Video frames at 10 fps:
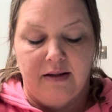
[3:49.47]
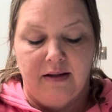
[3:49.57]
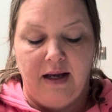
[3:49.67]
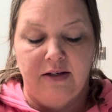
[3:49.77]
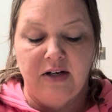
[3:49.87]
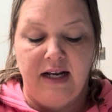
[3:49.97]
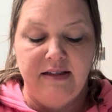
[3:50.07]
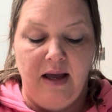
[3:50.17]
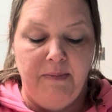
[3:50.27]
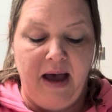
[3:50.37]
I tried
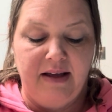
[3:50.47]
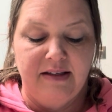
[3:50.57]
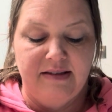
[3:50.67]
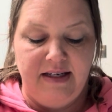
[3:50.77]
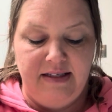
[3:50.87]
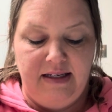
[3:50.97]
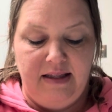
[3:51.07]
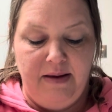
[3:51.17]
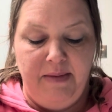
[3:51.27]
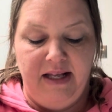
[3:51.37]
to unpack this idea
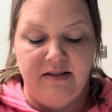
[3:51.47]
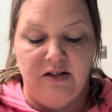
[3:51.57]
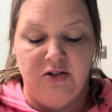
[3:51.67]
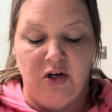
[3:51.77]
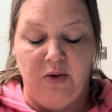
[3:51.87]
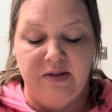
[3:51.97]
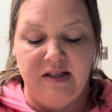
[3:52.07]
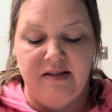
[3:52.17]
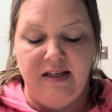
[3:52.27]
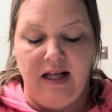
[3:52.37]
that Manson chose the
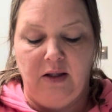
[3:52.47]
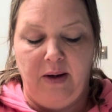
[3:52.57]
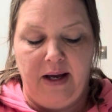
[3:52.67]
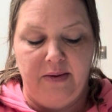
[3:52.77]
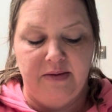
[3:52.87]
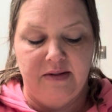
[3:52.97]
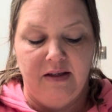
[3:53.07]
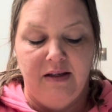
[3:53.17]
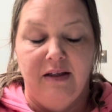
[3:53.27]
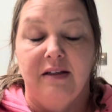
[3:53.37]
Cielo house
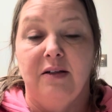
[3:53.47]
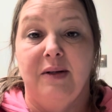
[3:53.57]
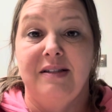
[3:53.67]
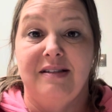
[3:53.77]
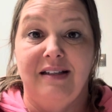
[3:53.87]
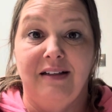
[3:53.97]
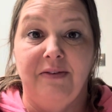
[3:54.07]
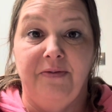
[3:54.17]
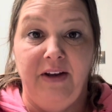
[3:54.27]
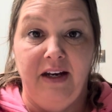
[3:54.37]
to instill
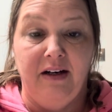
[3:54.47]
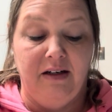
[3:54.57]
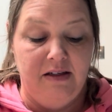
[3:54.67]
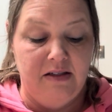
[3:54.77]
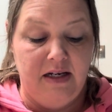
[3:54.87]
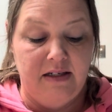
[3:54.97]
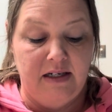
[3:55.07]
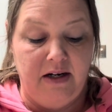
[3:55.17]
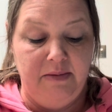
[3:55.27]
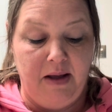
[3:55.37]
fear into
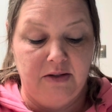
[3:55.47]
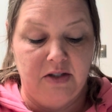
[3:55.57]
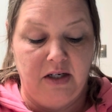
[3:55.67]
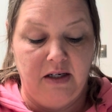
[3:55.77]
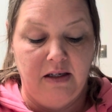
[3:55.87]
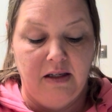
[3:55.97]
Terry Melcher,